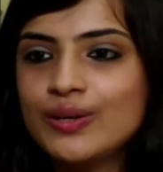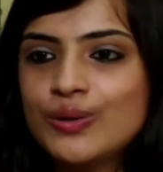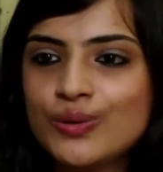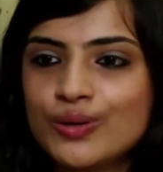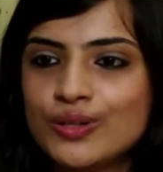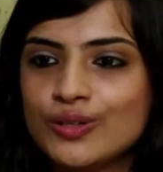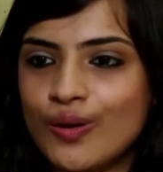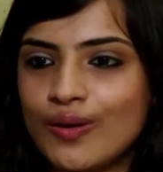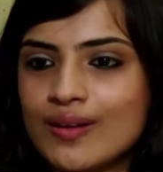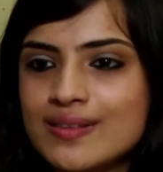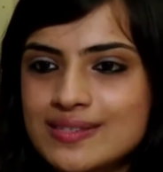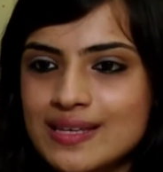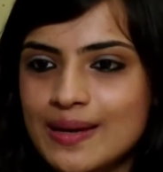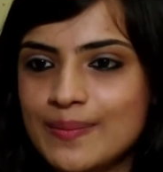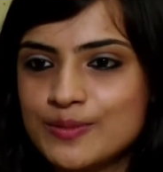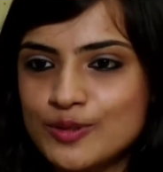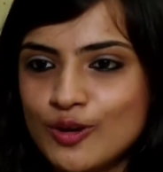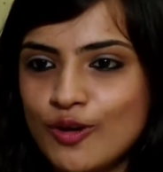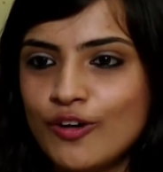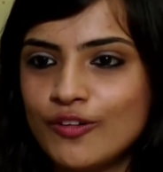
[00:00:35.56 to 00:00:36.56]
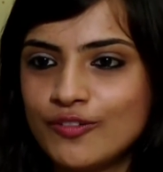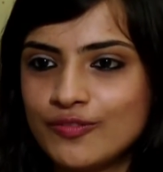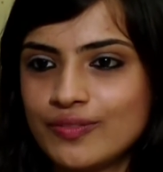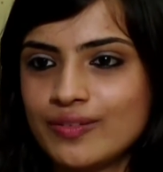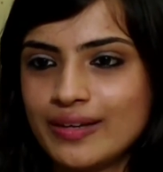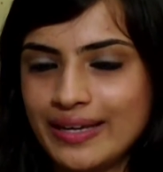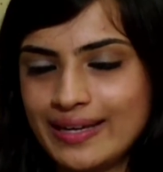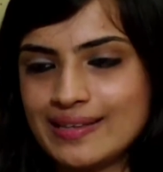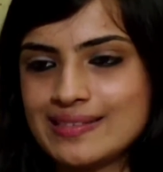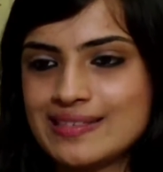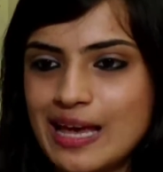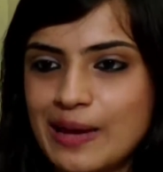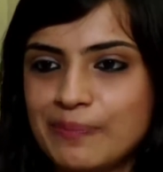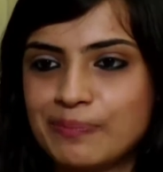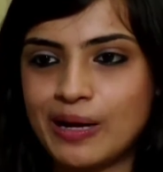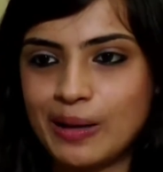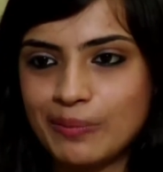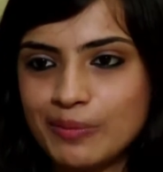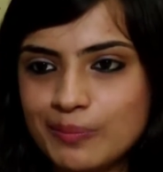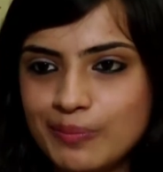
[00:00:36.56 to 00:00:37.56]
the whole concept of
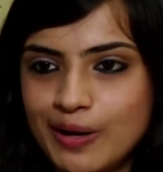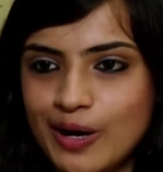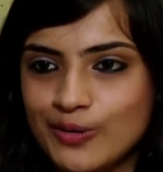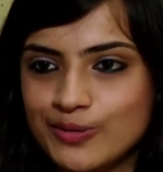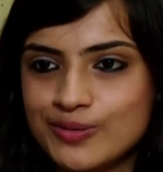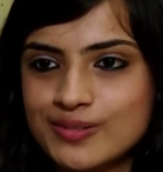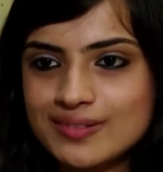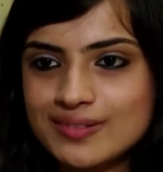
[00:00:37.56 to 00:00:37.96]
ASAP come about?